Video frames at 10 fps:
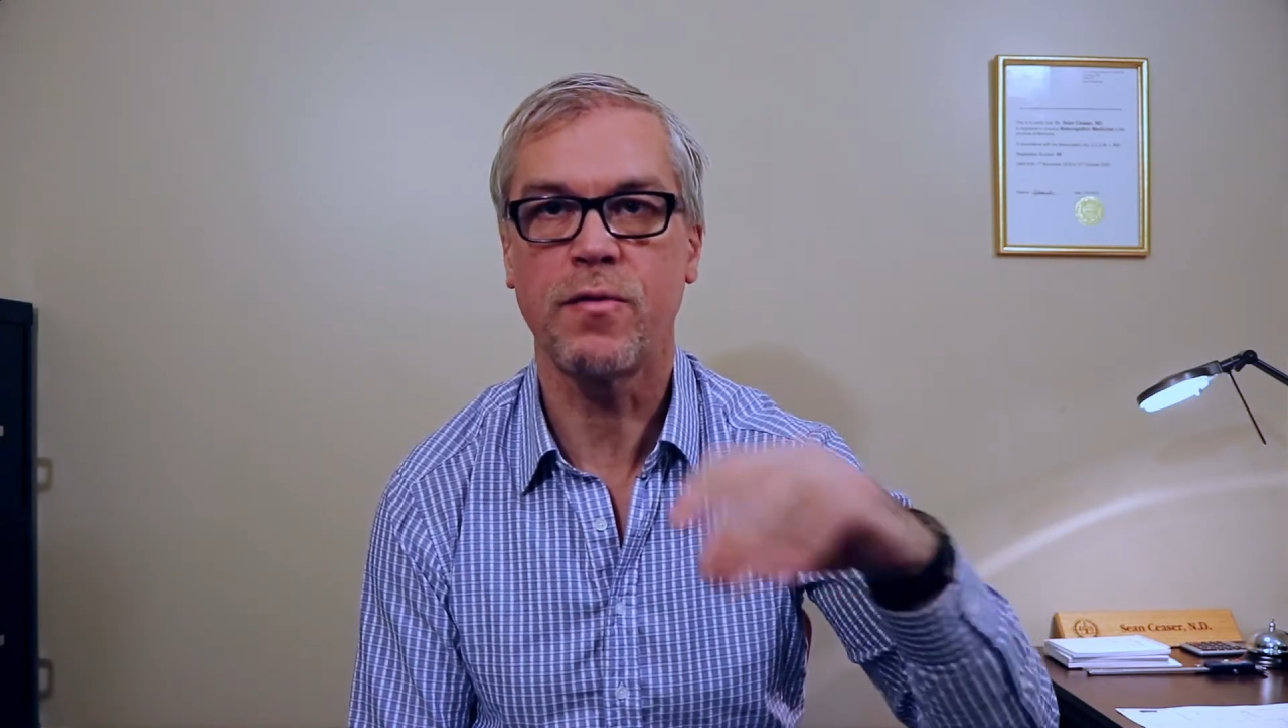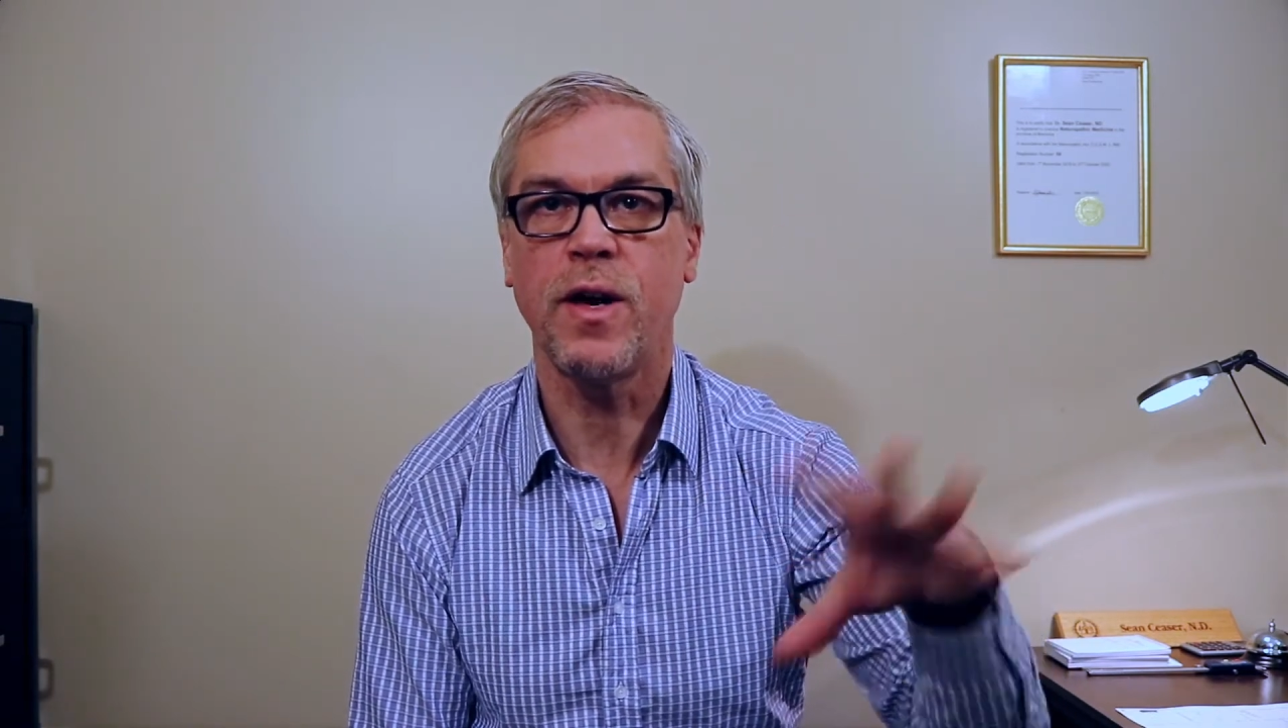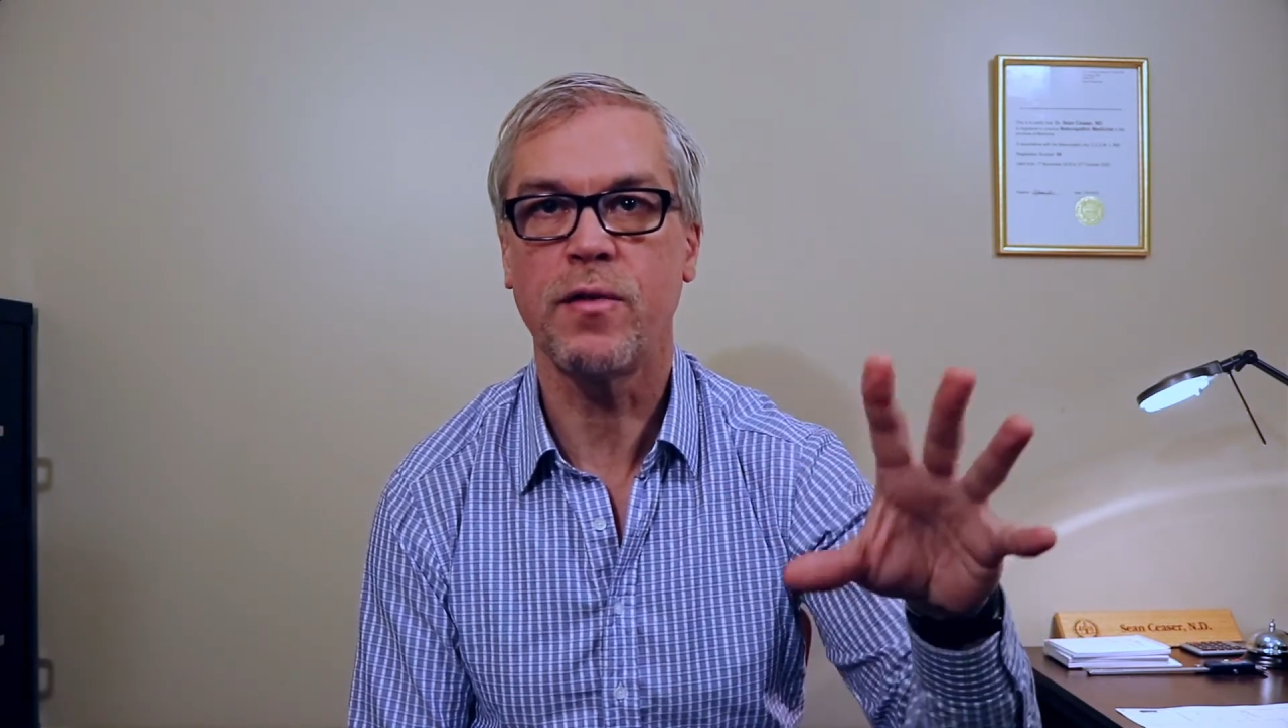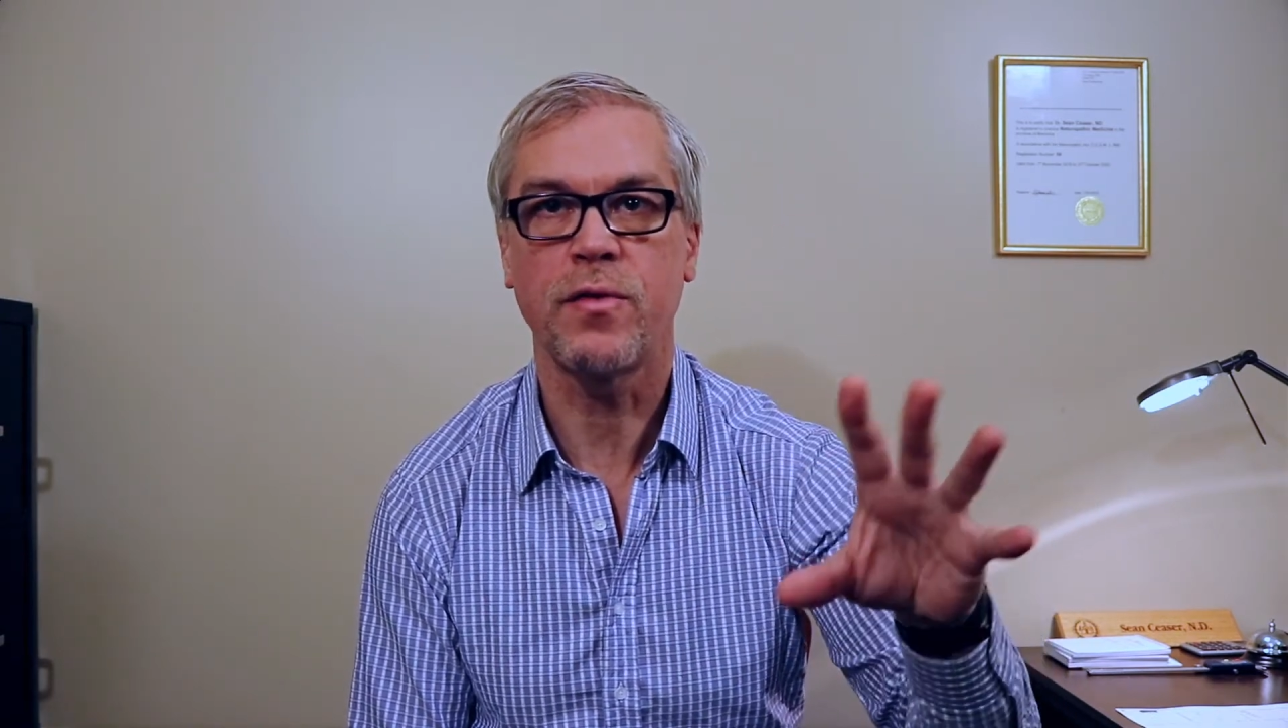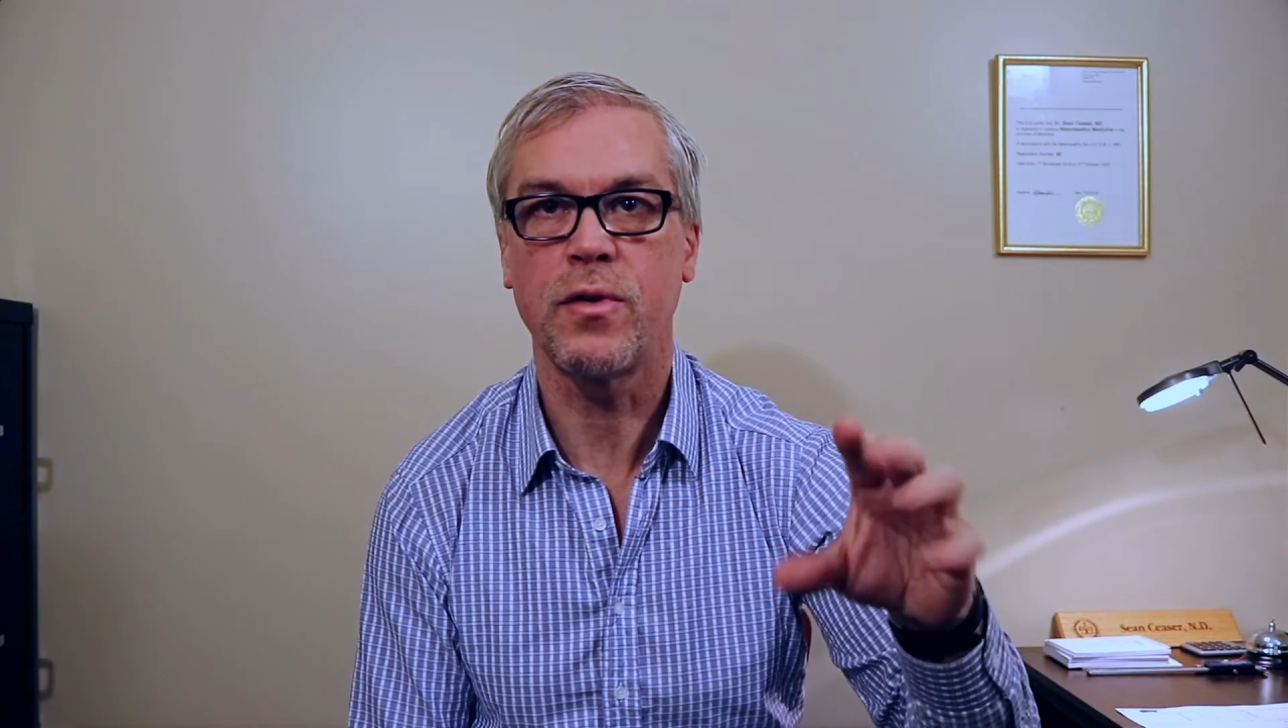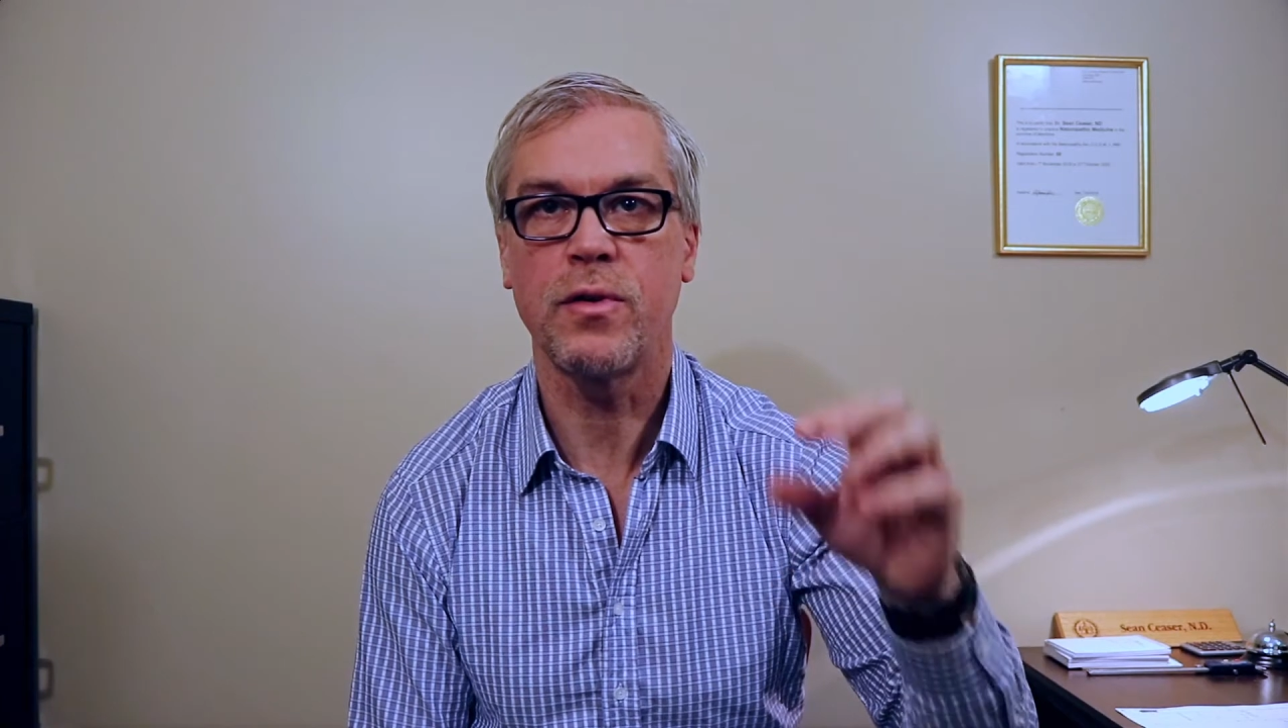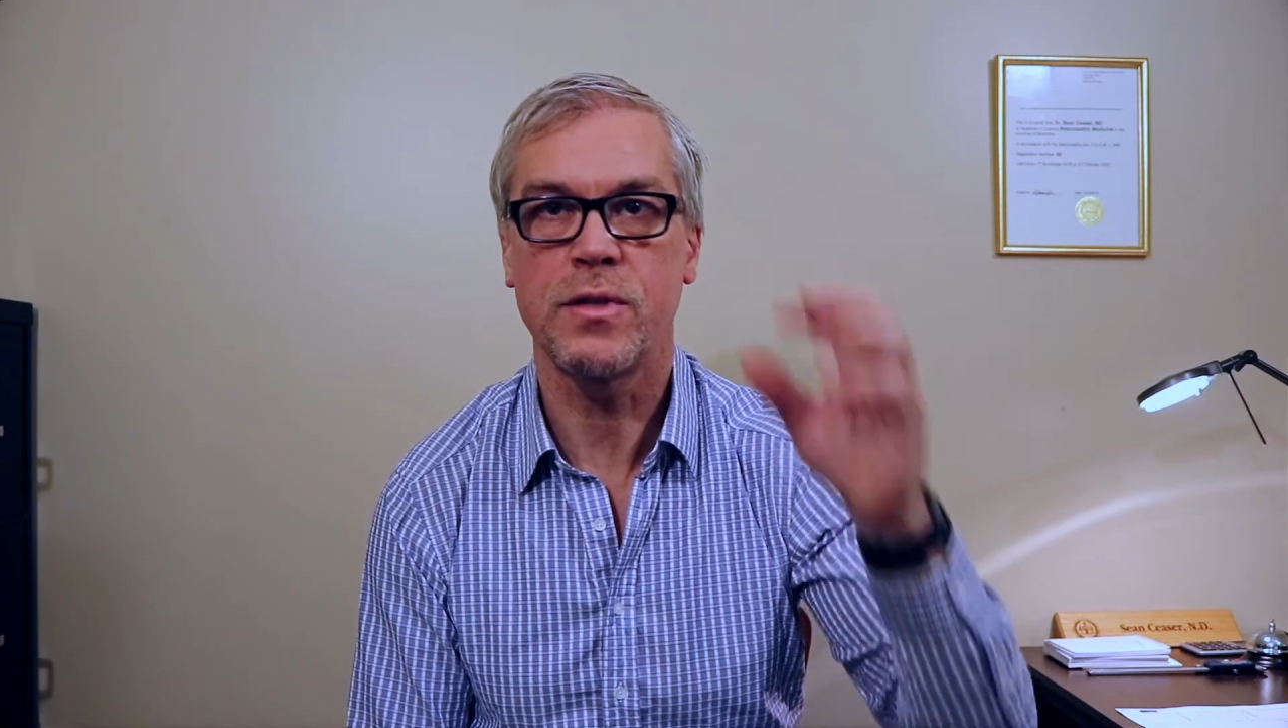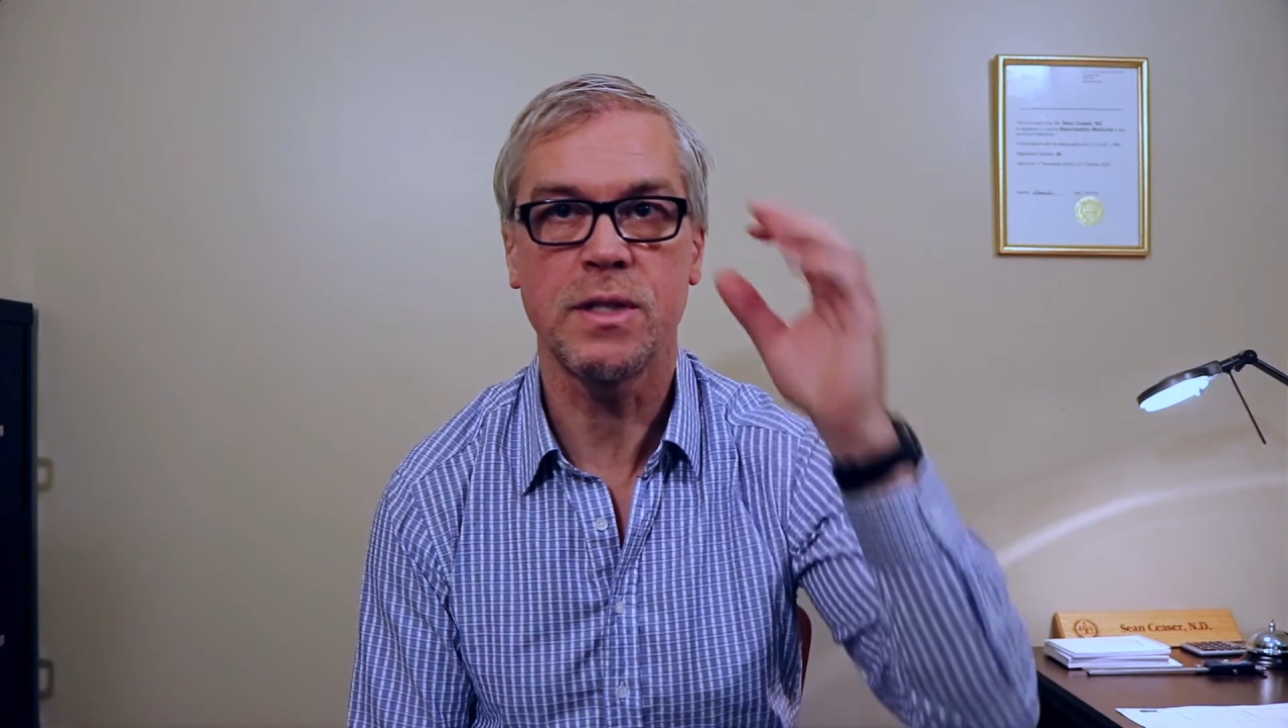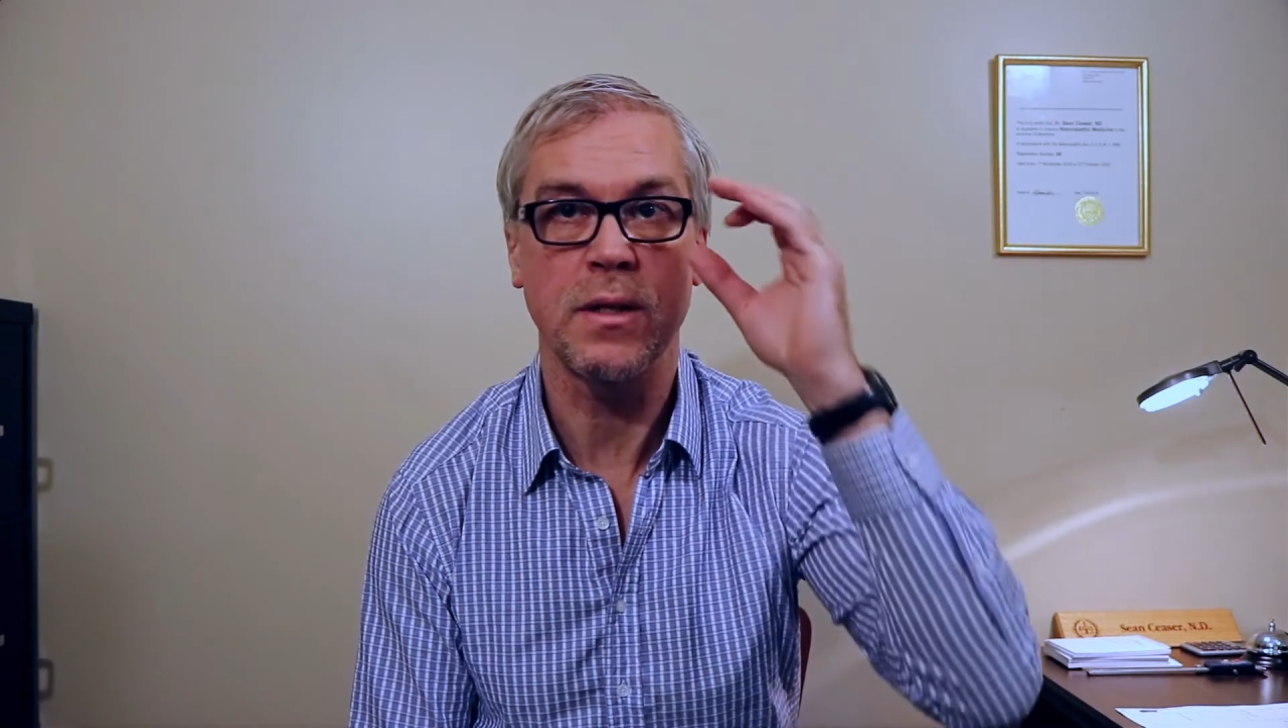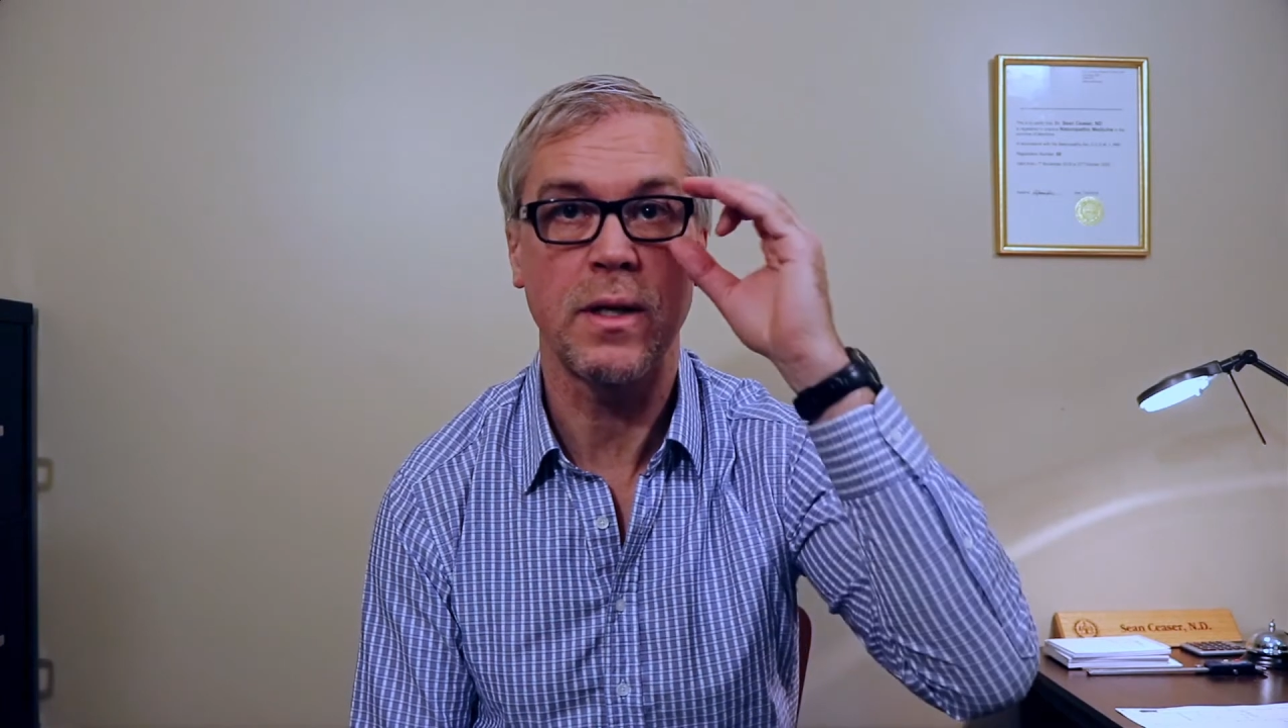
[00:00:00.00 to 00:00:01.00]

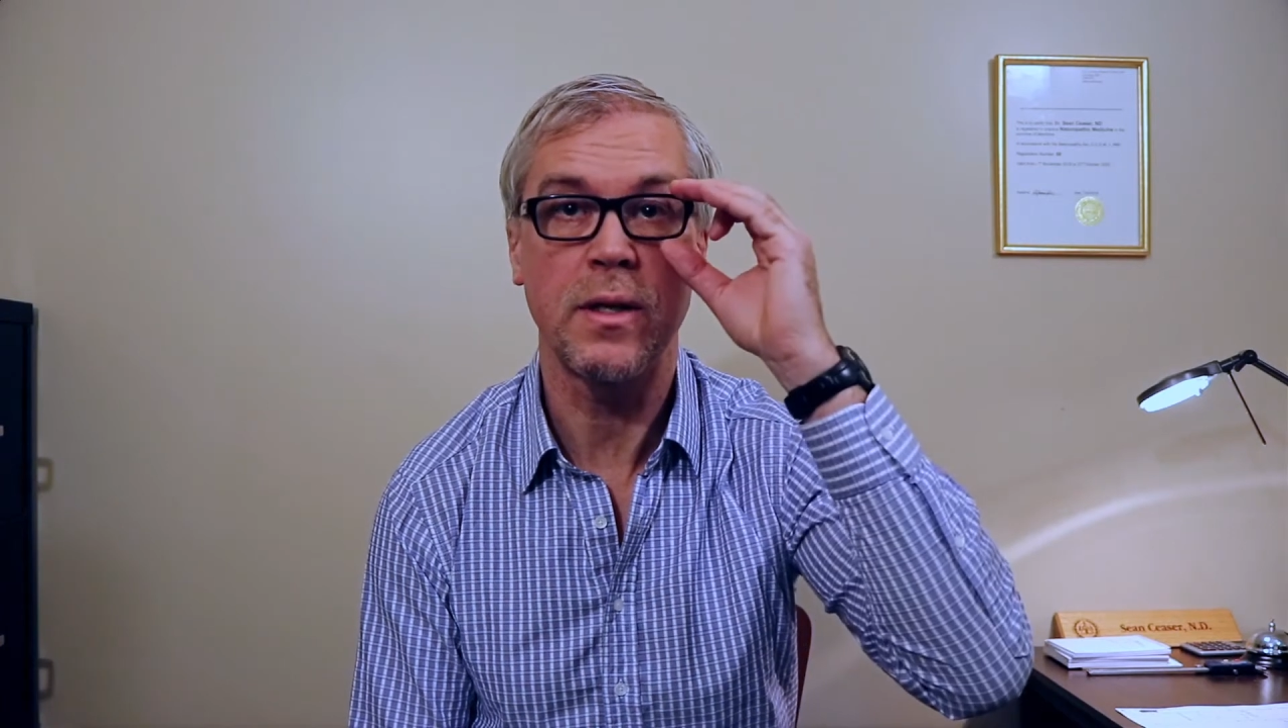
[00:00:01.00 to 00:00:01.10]
5-fluorouracil,